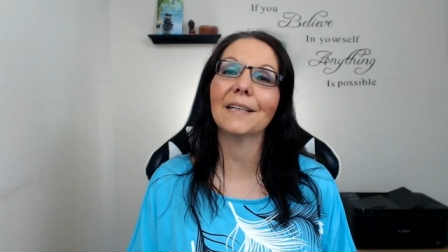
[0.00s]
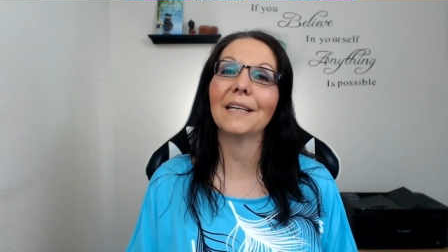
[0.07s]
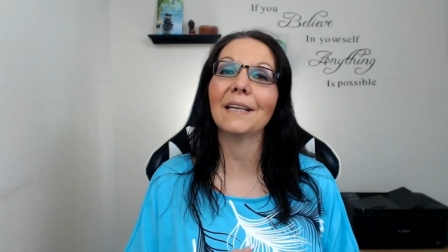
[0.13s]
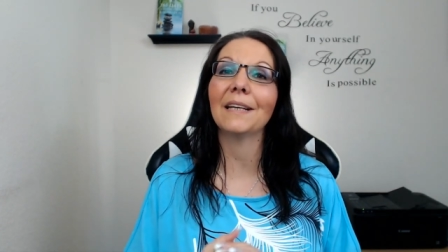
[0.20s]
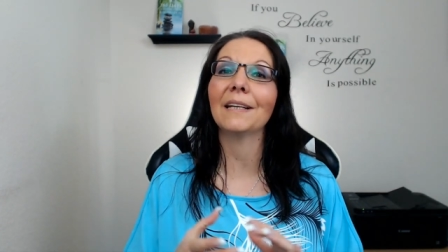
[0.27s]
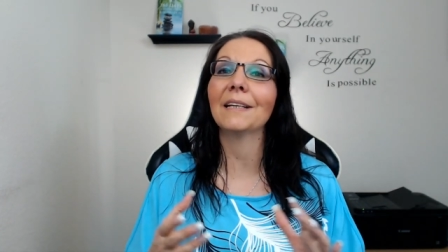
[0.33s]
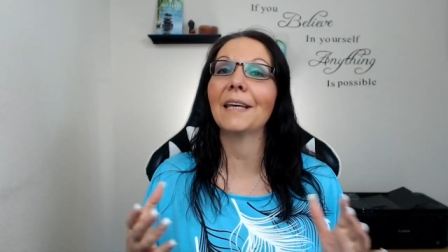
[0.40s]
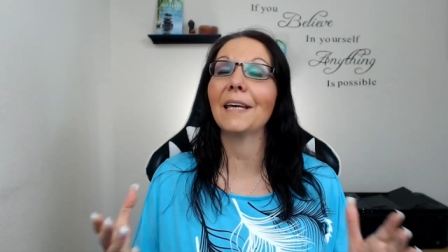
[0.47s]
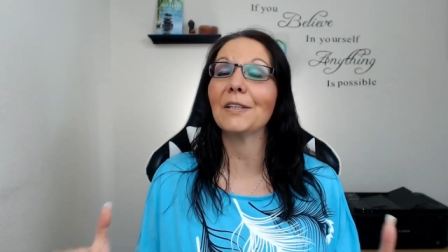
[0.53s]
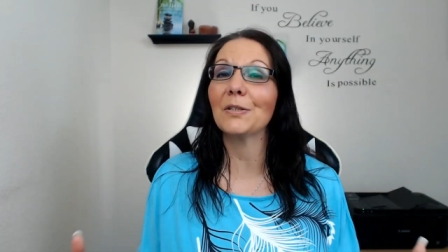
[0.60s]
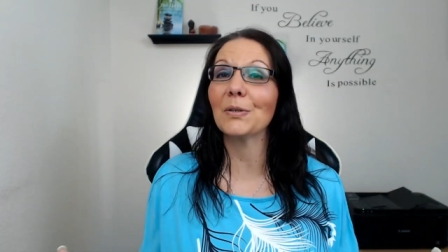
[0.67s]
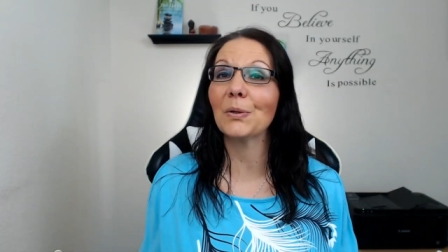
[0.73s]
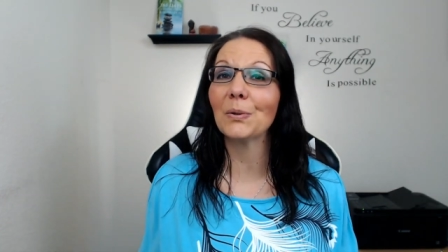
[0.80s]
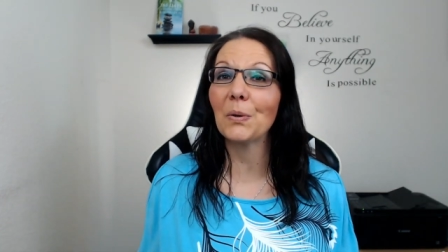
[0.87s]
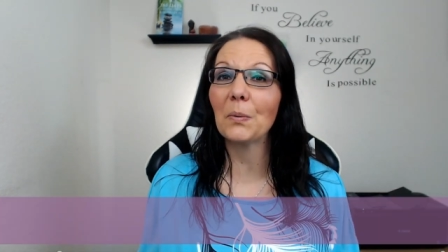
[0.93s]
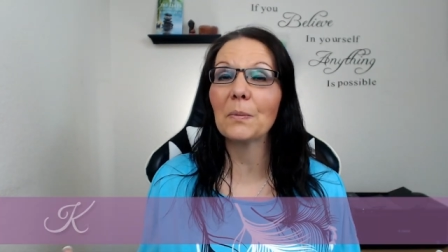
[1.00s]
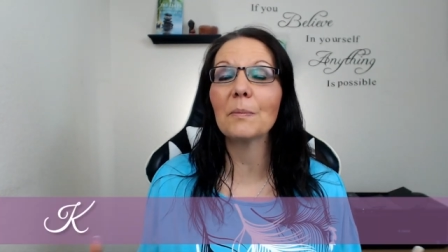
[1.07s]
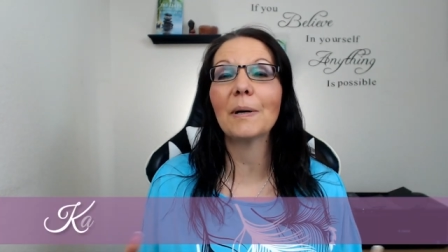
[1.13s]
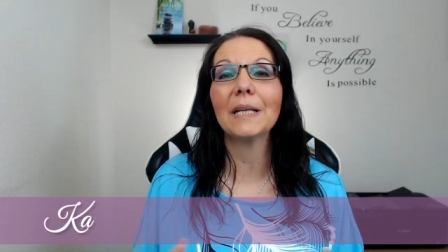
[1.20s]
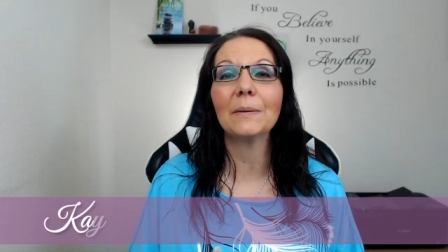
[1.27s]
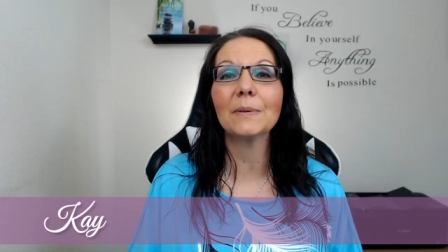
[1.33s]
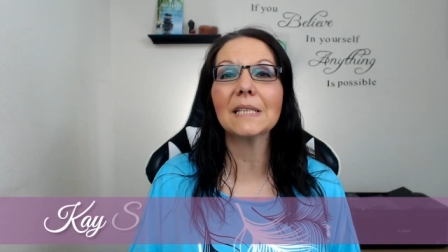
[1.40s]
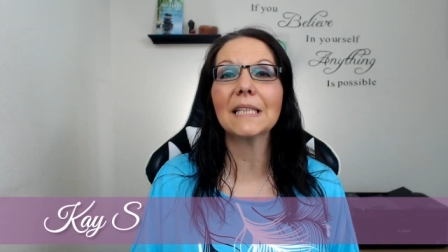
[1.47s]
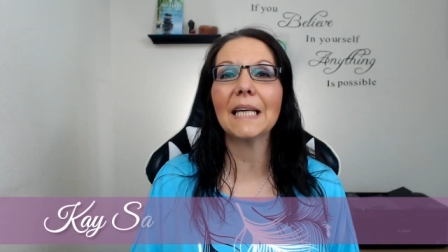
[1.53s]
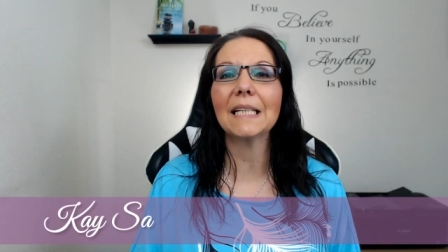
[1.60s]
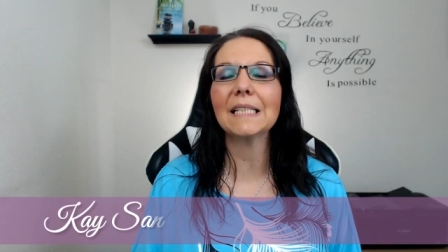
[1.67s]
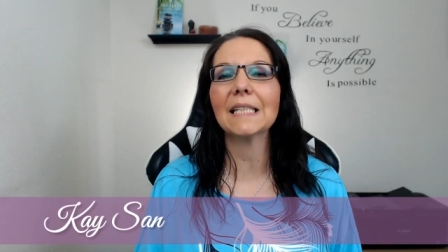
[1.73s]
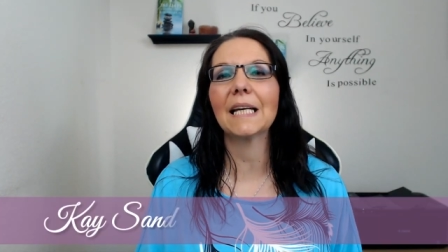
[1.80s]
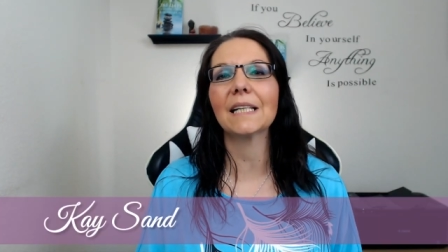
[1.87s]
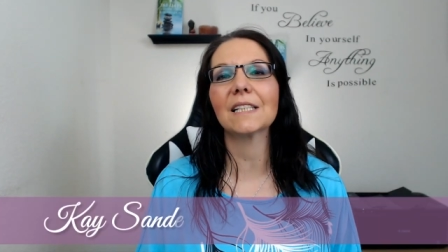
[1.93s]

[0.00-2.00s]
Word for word: In case you don't know me, my name is Kay Sanders,